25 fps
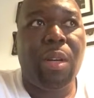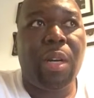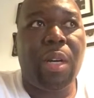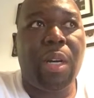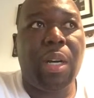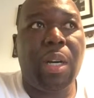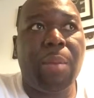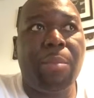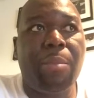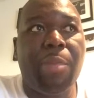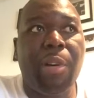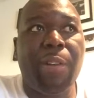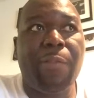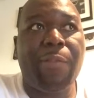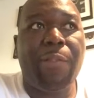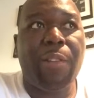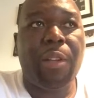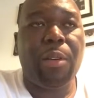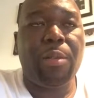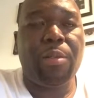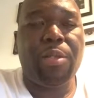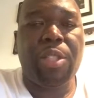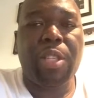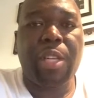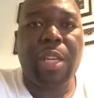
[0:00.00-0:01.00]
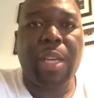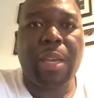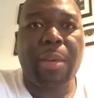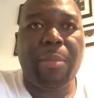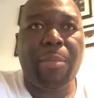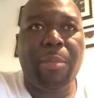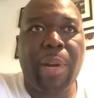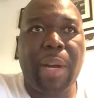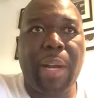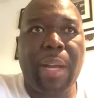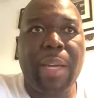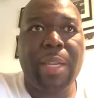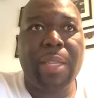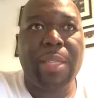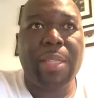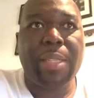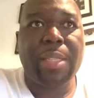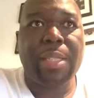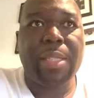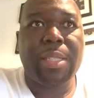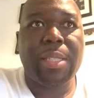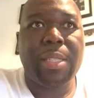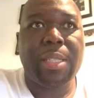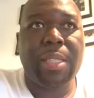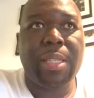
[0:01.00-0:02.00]
buffalo chicken
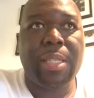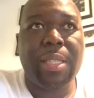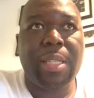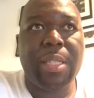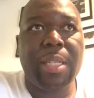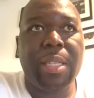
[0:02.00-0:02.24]
bites,